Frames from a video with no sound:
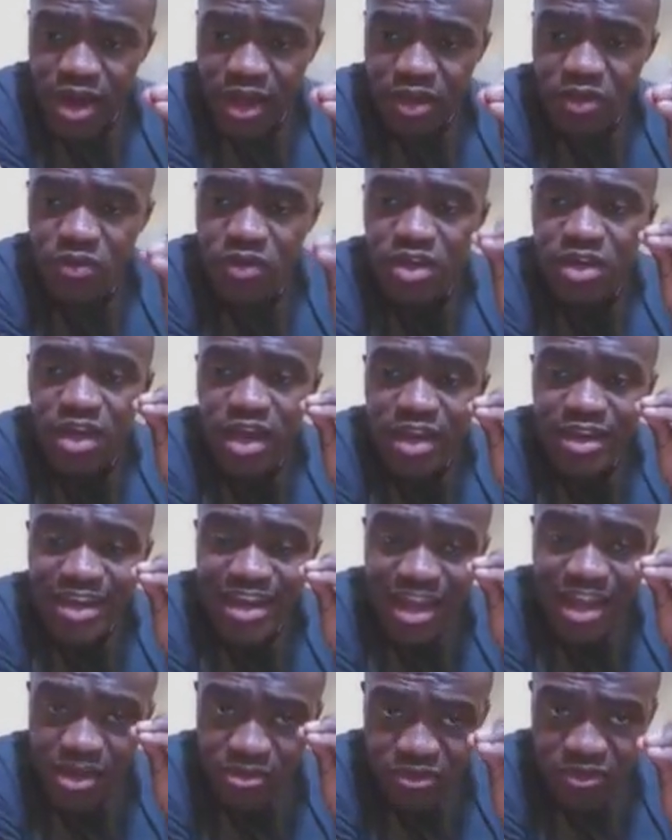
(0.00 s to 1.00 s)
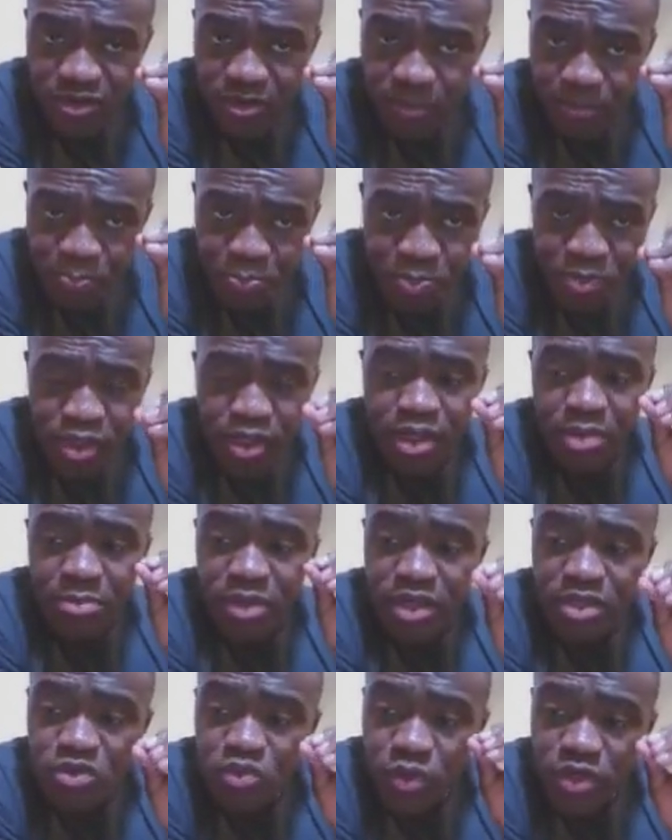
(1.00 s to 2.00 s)
You can never,
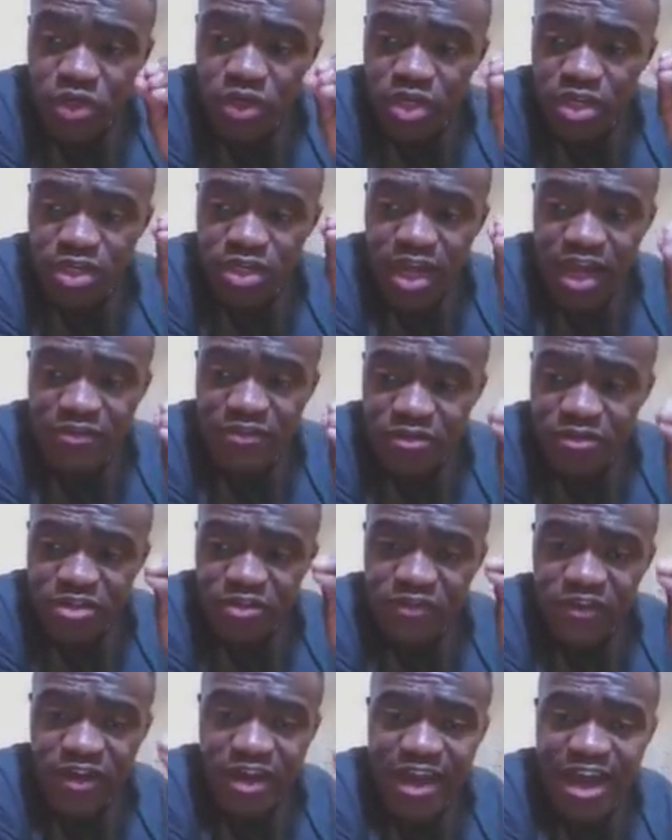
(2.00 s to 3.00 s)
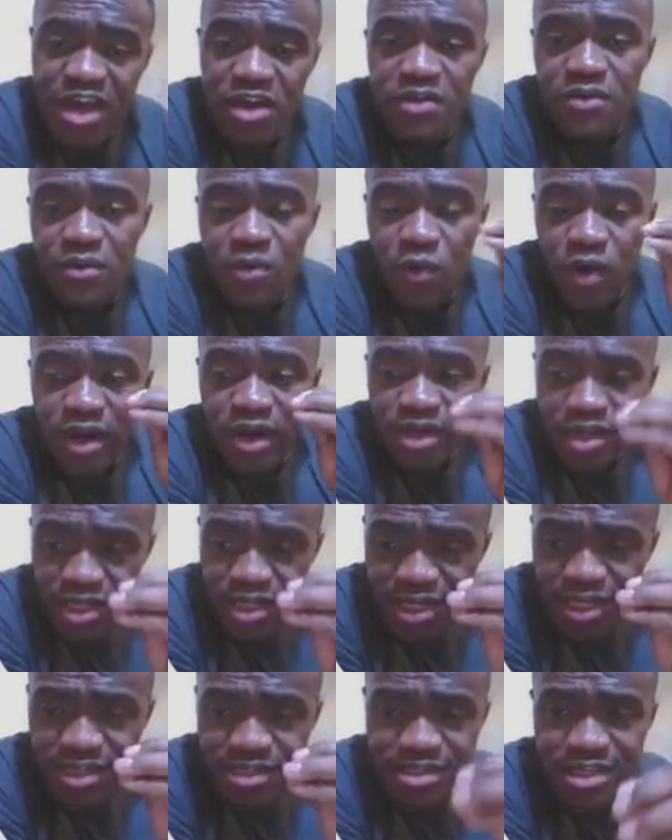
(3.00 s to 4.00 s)
because when you can diversify how you acquire
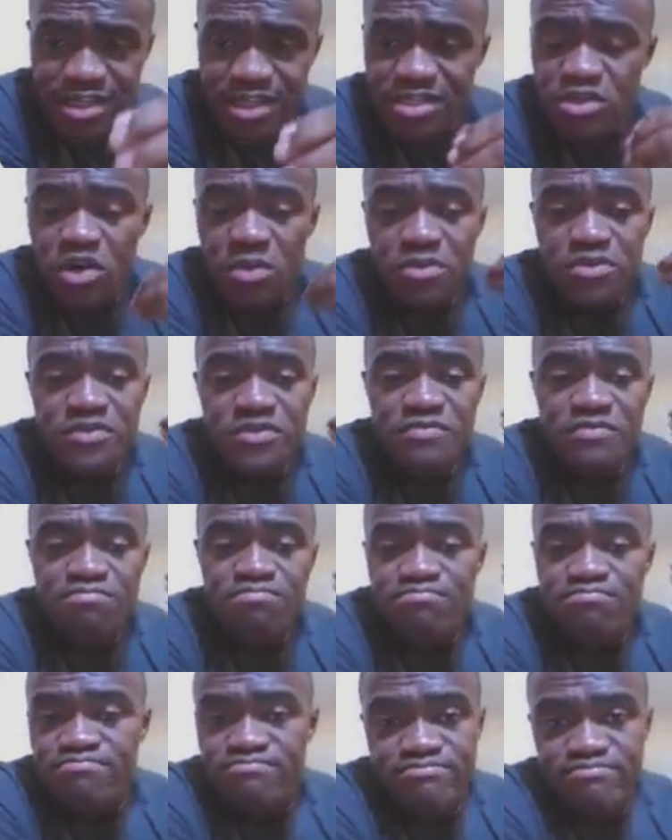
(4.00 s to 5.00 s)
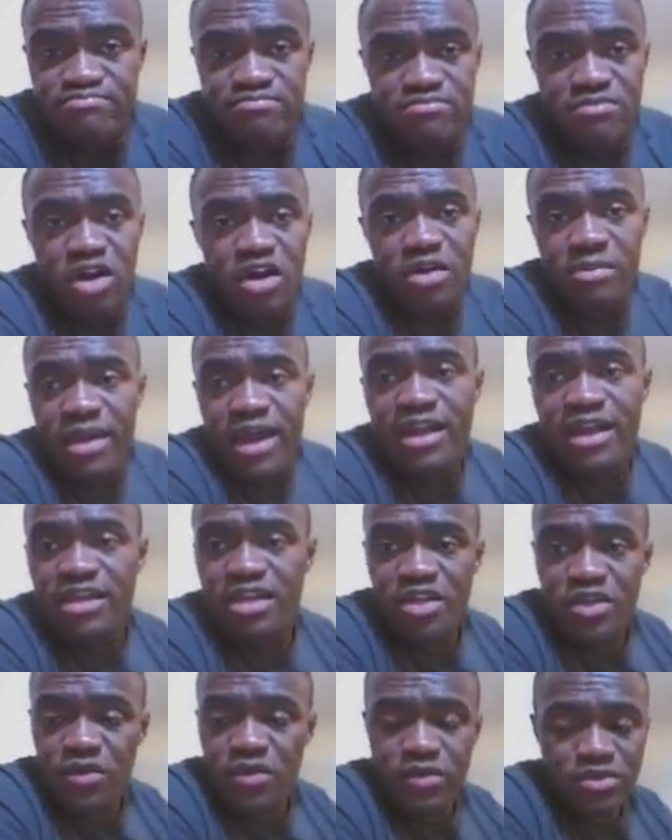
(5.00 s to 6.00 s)
leads, it's almost automatic that
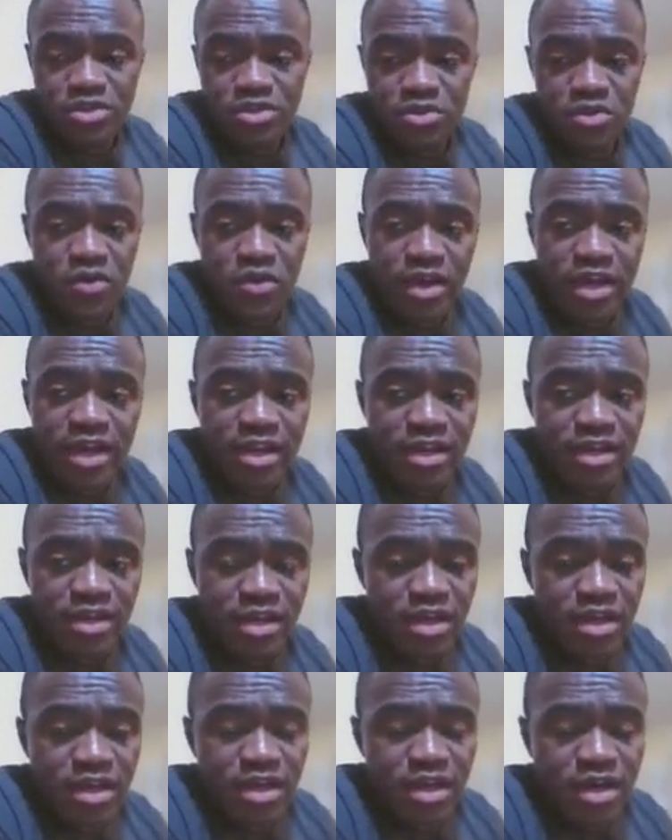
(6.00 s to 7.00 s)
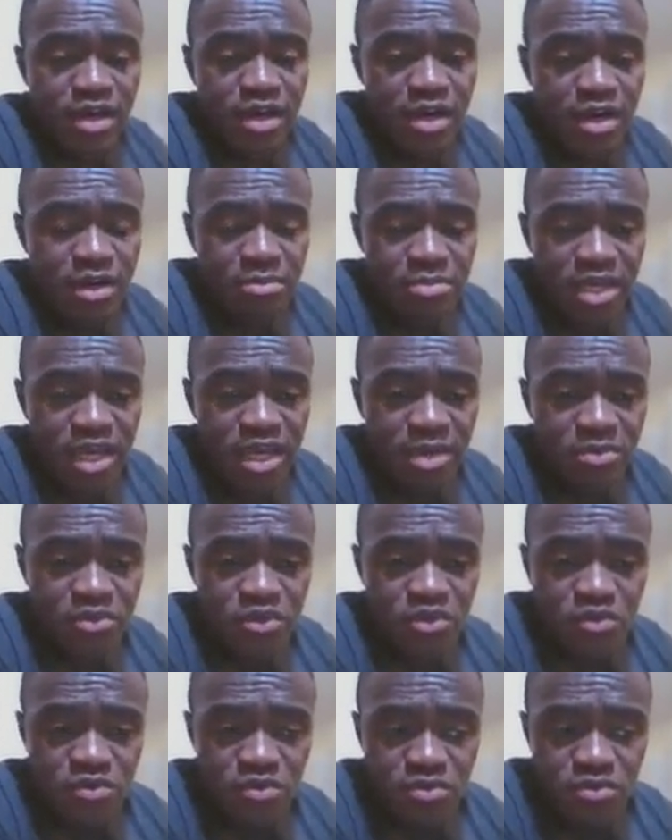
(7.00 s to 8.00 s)
you're going to go ahead and uh, be able
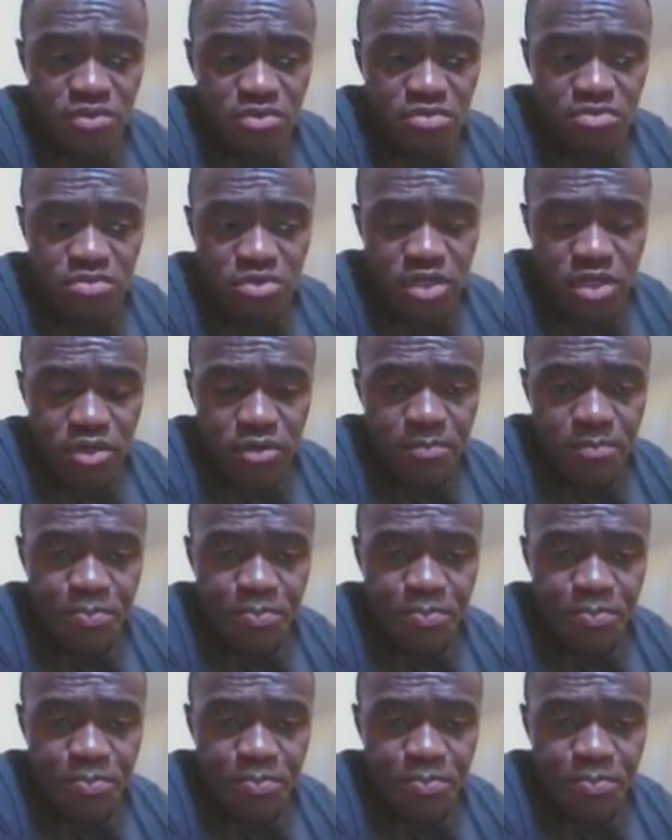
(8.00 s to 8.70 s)
to, you know,